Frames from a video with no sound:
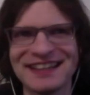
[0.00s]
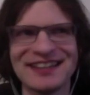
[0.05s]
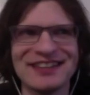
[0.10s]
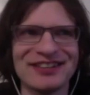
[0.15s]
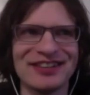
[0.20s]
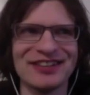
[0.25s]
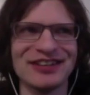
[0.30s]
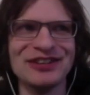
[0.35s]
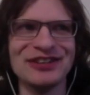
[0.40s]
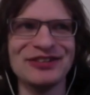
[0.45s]

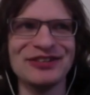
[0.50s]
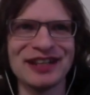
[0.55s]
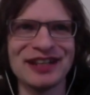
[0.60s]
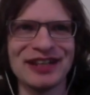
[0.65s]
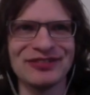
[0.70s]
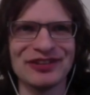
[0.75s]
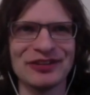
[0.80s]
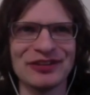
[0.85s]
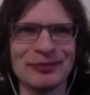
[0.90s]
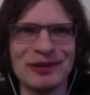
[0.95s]
because I knew I'd
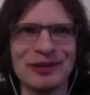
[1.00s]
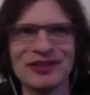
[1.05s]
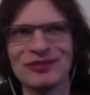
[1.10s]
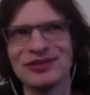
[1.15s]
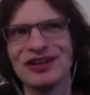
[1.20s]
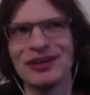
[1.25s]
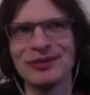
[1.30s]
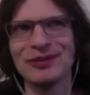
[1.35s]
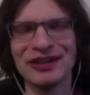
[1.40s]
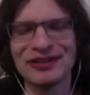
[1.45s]
have to spend
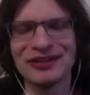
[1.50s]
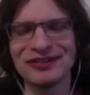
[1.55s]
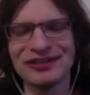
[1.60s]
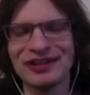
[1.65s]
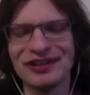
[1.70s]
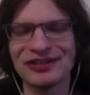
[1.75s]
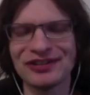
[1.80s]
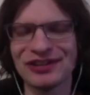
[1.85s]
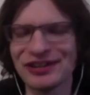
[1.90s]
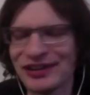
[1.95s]
some time in
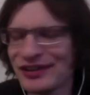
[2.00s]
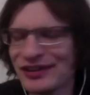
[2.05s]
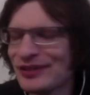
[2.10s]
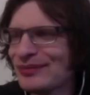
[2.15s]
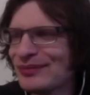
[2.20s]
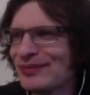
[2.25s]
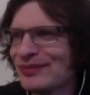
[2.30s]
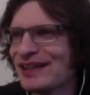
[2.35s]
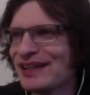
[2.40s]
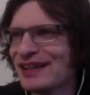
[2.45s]
isolation at
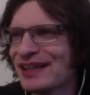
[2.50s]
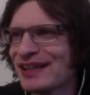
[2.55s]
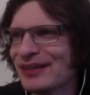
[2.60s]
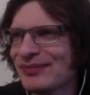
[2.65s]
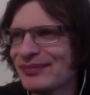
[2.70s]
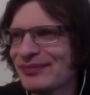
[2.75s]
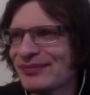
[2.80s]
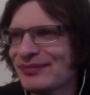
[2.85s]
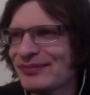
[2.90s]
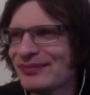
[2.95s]
home
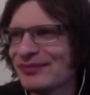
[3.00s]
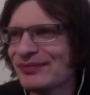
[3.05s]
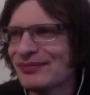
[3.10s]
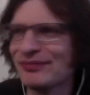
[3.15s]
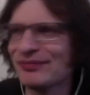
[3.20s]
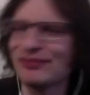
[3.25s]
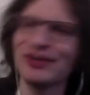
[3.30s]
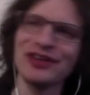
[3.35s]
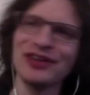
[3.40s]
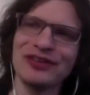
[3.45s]

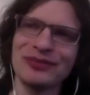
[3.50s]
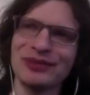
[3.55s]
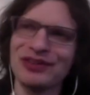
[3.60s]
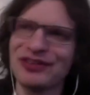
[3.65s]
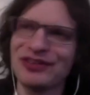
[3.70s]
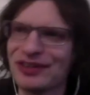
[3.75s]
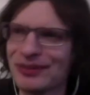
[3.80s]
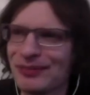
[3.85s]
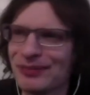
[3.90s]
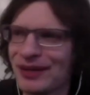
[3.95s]

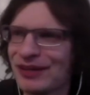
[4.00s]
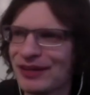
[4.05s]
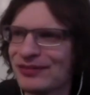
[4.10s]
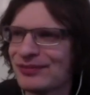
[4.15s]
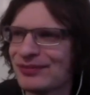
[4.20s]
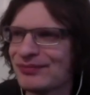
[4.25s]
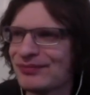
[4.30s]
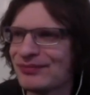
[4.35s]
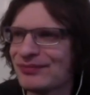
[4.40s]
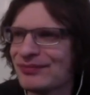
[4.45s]
once I got back
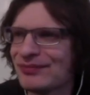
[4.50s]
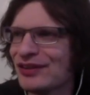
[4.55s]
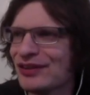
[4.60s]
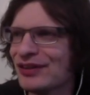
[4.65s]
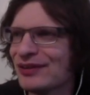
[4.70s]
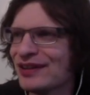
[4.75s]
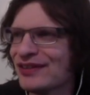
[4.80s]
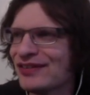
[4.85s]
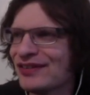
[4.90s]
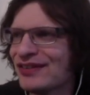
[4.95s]
from the
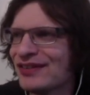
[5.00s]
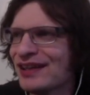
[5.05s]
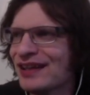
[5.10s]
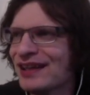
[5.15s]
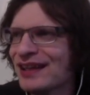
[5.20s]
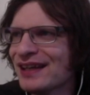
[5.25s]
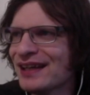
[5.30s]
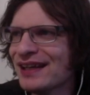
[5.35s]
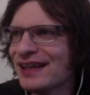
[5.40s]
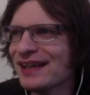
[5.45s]
US.
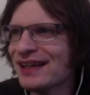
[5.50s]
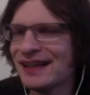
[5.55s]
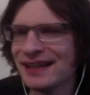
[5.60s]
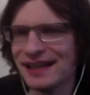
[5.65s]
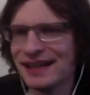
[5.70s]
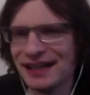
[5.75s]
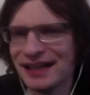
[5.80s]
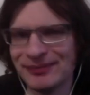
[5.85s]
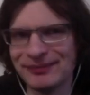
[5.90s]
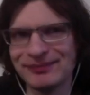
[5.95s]

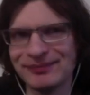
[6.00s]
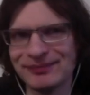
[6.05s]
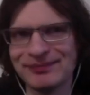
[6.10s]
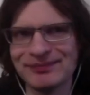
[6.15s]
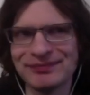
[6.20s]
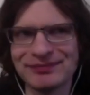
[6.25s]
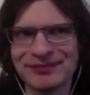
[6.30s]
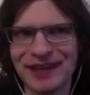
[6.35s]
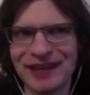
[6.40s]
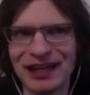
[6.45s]

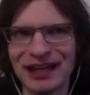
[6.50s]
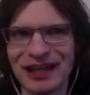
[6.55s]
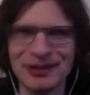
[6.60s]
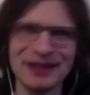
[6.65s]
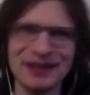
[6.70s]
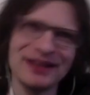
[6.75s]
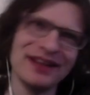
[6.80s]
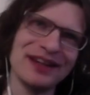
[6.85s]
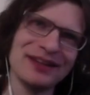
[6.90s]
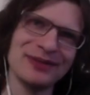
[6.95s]
And a
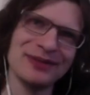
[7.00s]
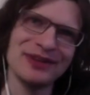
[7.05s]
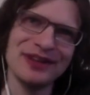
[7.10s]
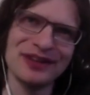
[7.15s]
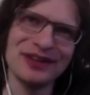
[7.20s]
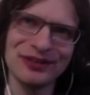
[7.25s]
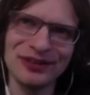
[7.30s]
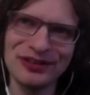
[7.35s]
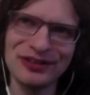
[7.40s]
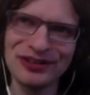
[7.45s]
bit like with
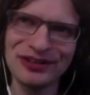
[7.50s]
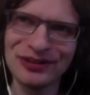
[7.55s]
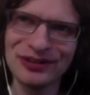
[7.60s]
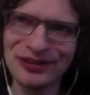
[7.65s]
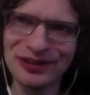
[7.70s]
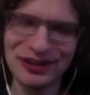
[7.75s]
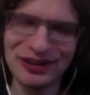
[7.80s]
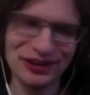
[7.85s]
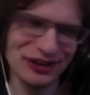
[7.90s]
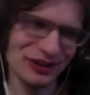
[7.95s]
the X32, I
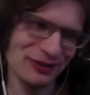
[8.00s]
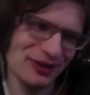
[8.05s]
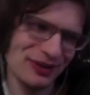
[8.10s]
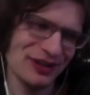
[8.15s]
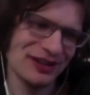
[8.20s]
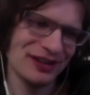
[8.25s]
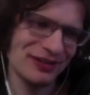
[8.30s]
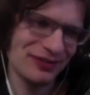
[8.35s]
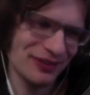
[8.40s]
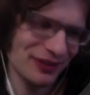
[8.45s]
was like, you know
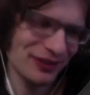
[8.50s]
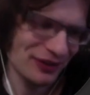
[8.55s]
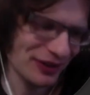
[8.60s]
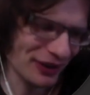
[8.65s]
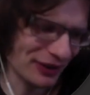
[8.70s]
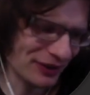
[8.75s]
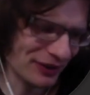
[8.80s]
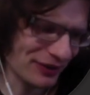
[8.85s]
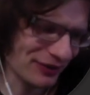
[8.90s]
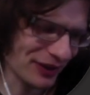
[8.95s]
what, this
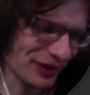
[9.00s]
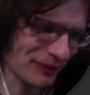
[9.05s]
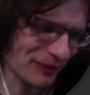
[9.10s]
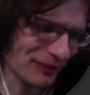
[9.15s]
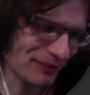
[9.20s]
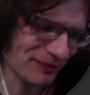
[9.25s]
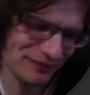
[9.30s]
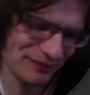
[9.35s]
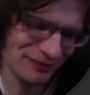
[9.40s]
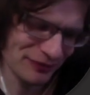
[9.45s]

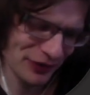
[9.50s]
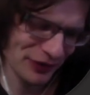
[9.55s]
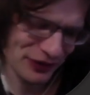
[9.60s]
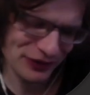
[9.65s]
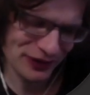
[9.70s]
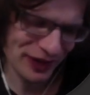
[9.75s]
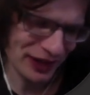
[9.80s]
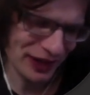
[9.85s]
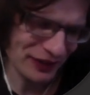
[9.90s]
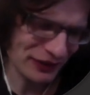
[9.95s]
I'm
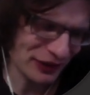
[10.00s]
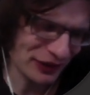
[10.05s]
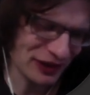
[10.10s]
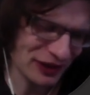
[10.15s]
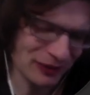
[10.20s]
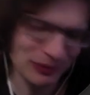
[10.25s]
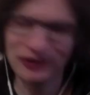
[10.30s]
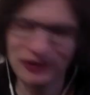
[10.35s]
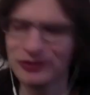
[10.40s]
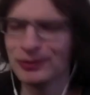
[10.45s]
worst case, I end
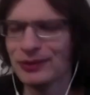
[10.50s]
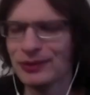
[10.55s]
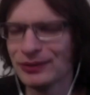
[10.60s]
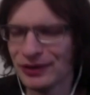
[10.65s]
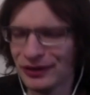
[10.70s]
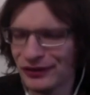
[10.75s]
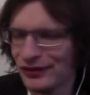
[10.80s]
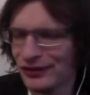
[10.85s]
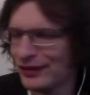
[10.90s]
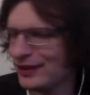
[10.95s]
up with a small
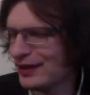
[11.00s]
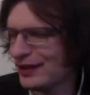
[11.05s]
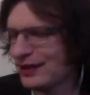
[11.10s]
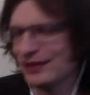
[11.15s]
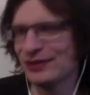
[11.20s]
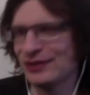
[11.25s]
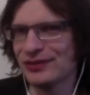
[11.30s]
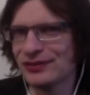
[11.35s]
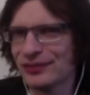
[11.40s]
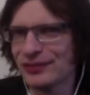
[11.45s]
console I
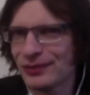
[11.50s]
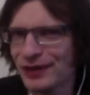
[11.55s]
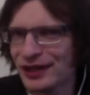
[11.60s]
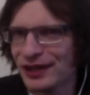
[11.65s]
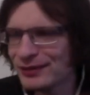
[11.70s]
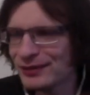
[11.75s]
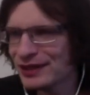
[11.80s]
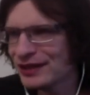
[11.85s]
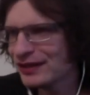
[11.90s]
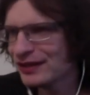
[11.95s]
can use for
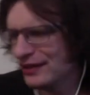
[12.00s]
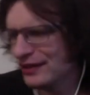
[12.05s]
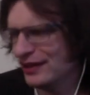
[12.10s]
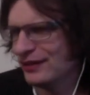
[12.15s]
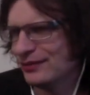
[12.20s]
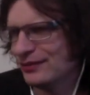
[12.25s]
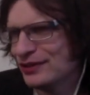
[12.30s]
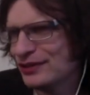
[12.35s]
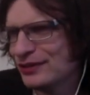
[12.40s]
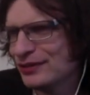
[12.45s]
random gigs.
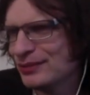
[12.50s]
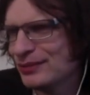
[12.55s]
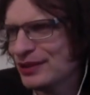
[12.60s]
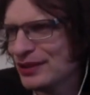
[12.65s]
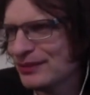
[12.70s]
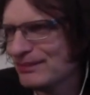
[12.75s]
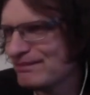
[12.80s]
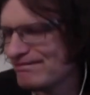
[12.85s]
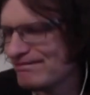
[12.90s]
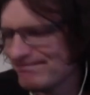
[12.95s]
Could
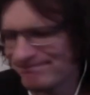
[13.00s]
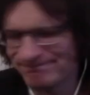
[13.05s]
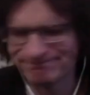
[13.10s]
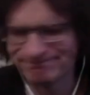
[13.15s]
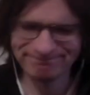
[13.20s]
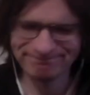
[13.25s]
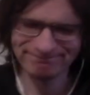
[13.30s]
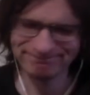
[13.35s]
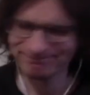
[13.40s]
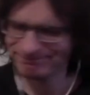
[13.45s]
be,
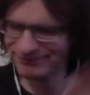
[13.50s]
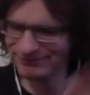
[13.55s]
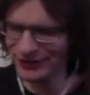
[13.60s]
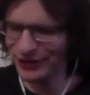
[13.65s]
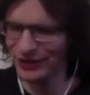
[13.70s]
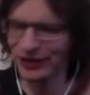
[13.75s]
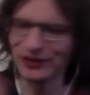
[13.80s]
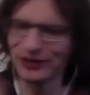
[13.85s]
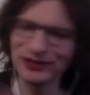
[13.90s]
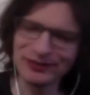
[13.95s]

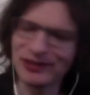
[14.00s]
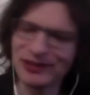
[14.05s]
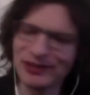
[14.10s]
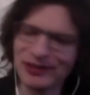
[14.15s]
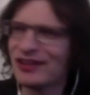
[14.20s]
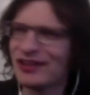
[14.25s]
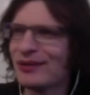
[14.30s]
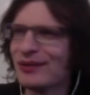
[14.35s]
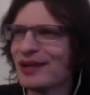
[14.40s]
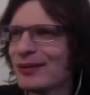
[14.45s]
who knows?
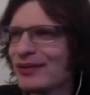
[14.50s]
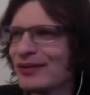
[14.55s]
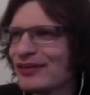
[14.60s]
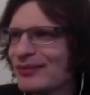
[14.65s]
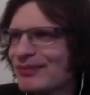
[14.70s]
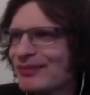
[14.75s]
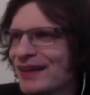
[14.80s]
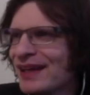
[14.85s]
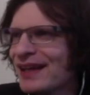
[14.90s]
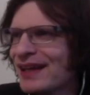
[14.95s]
Let's see what
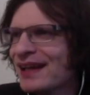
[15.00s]
happens.